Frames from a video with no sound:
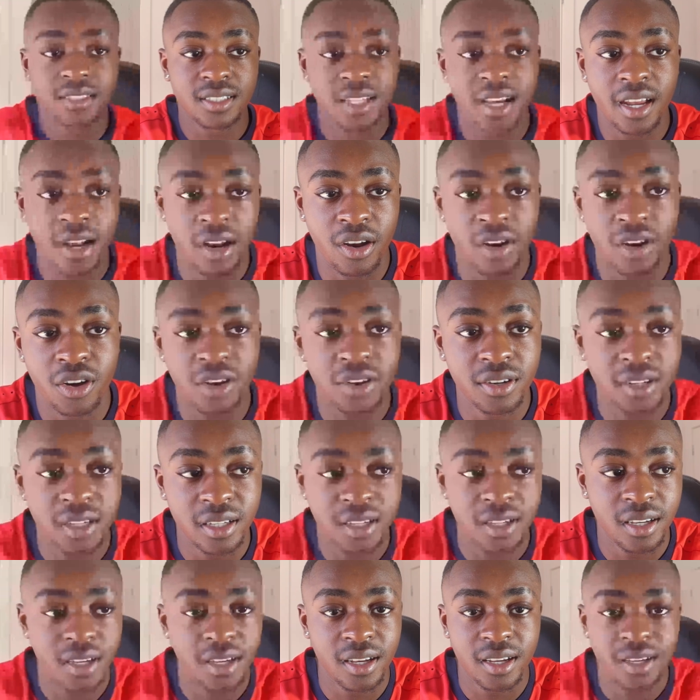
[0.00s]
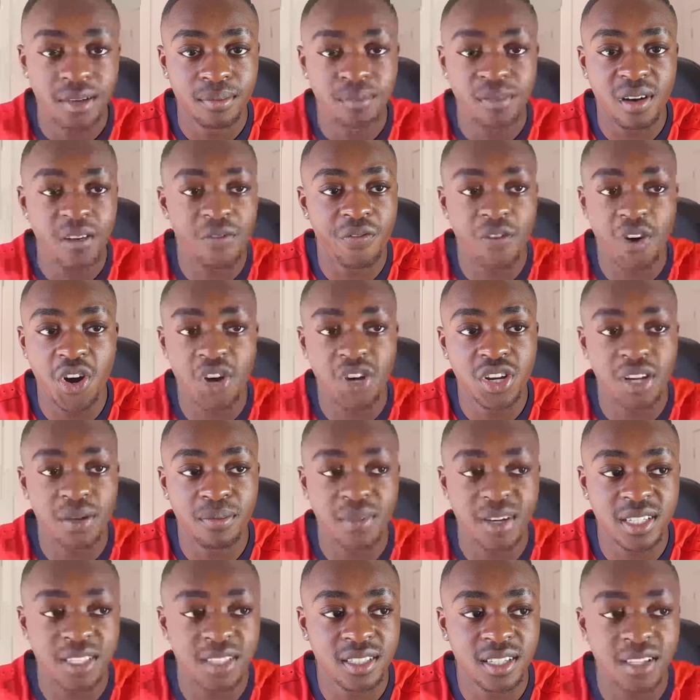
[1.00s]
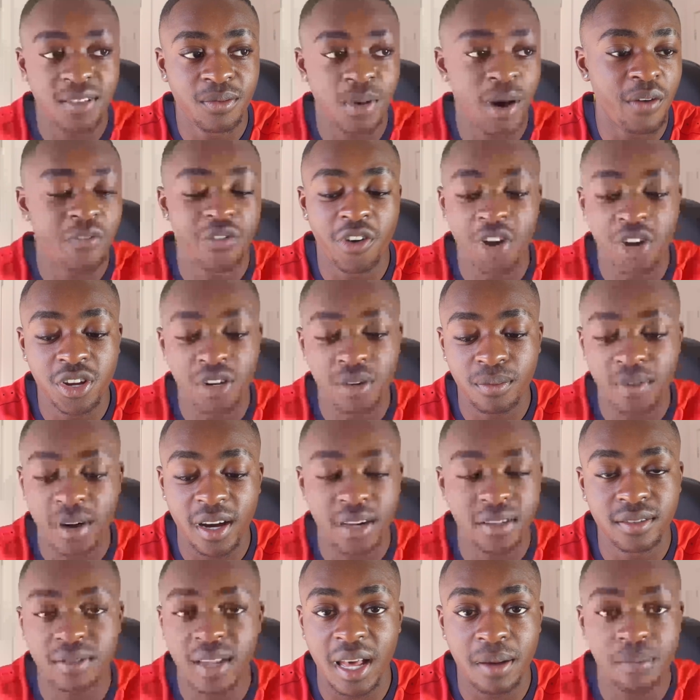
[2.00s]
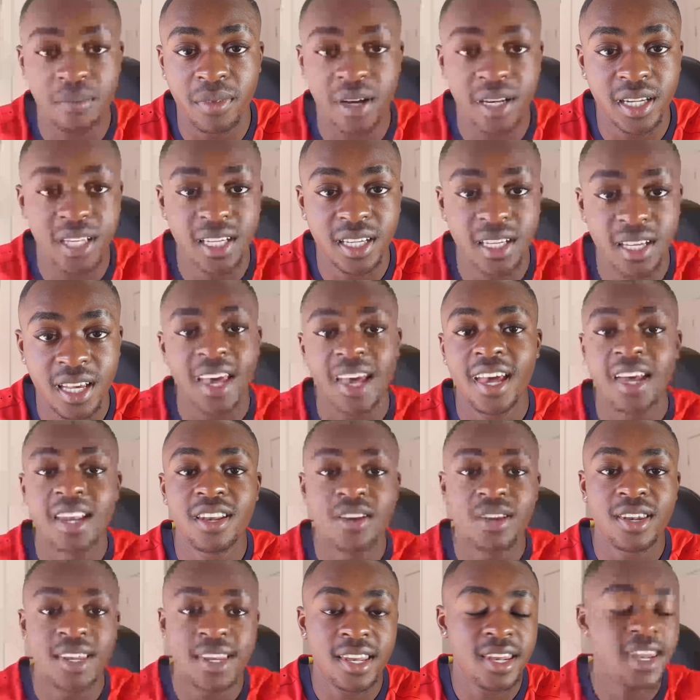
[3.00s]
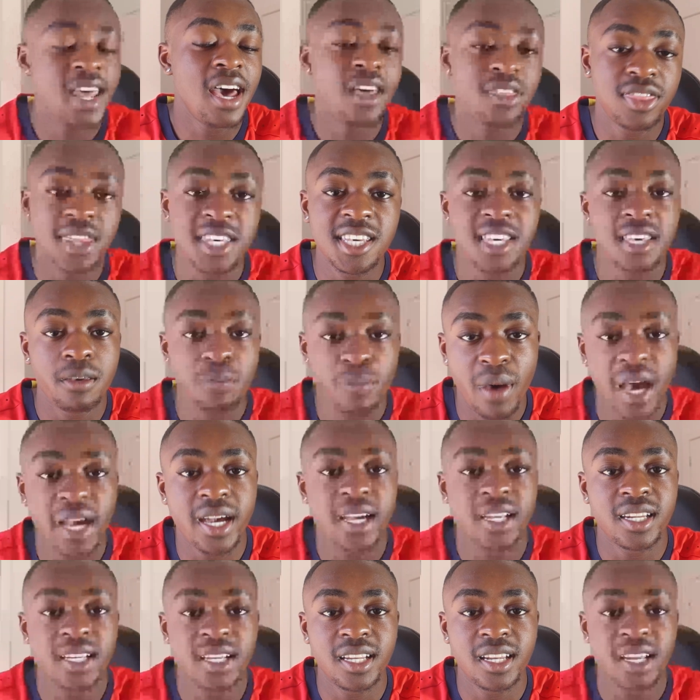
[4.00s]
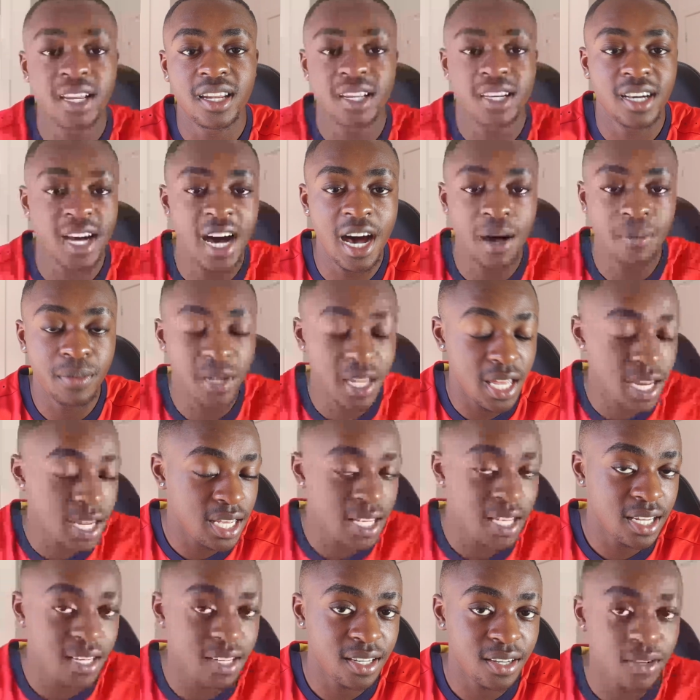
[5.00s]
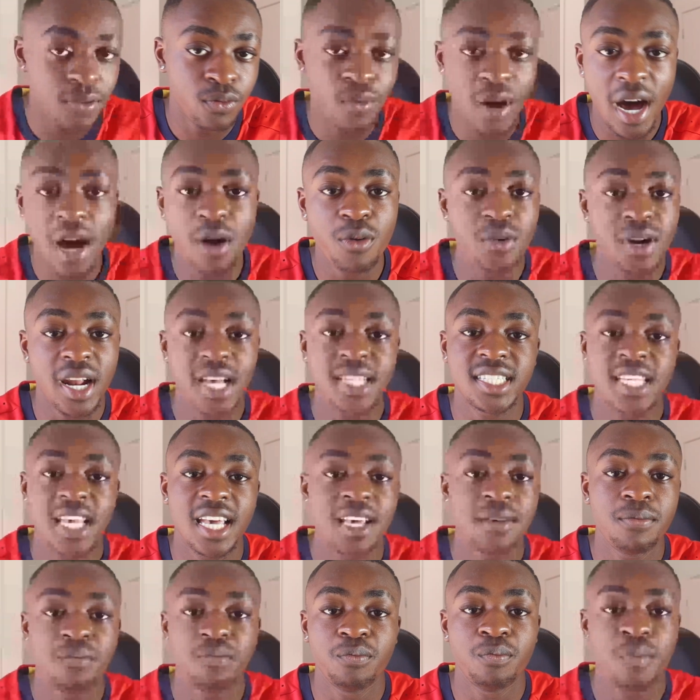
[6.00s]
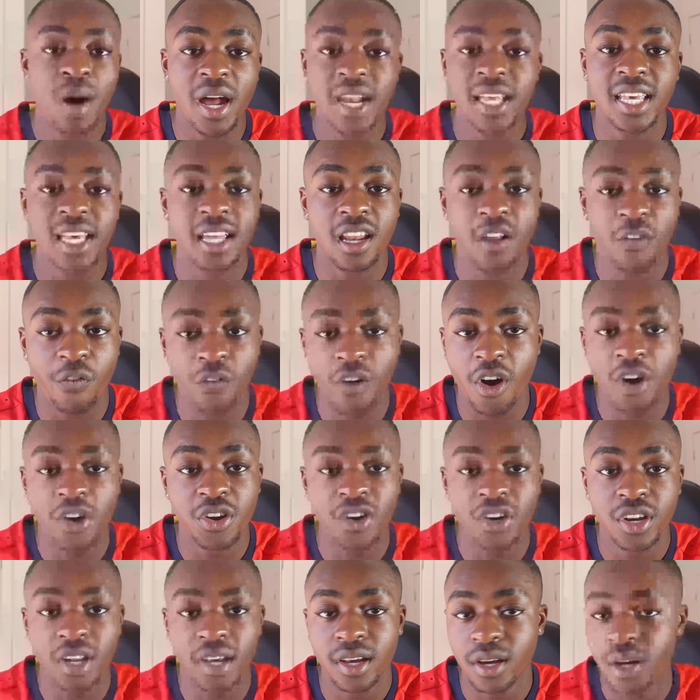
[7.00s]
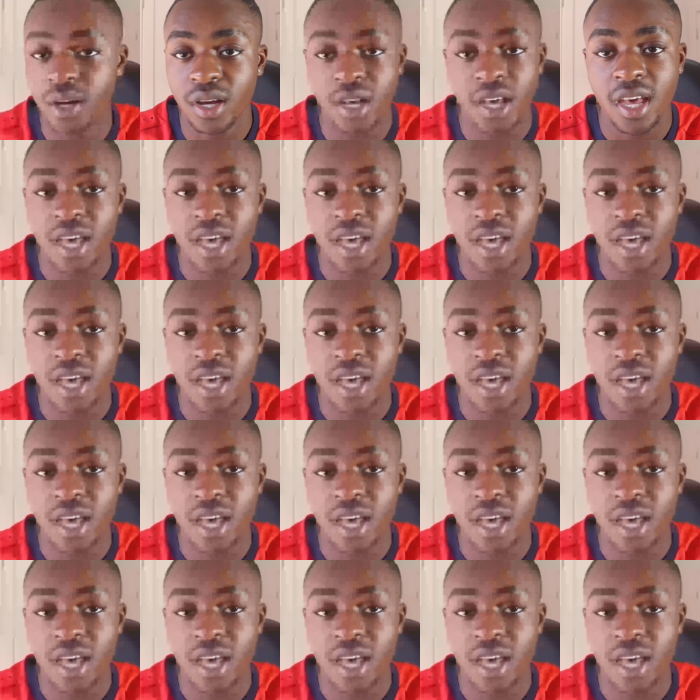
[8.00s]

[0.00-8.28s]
I don't know. My phone and my like money. And now thinking back at it, I'm an idiot. Why would I say money and a phone?